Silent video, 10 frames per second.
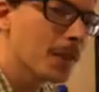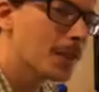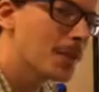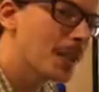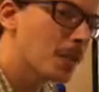You
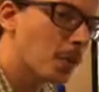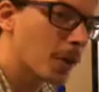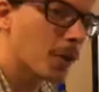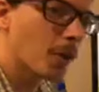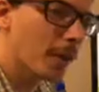just need to
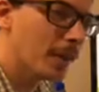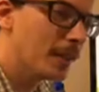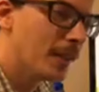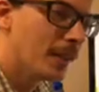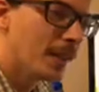work with it
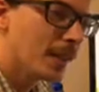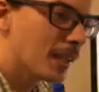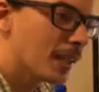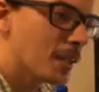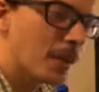and
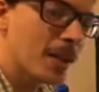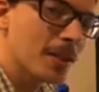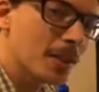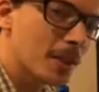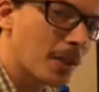get the
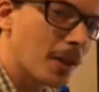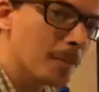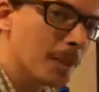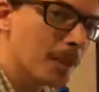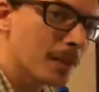basics strong,
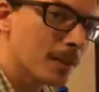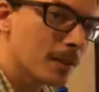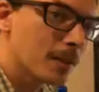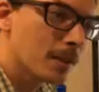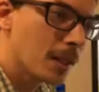because
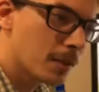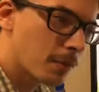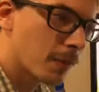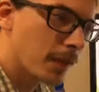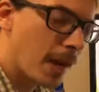it's
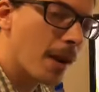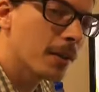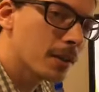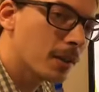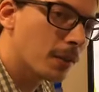free. Air
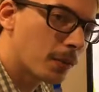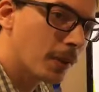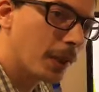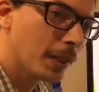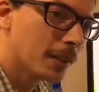is still
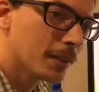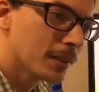free.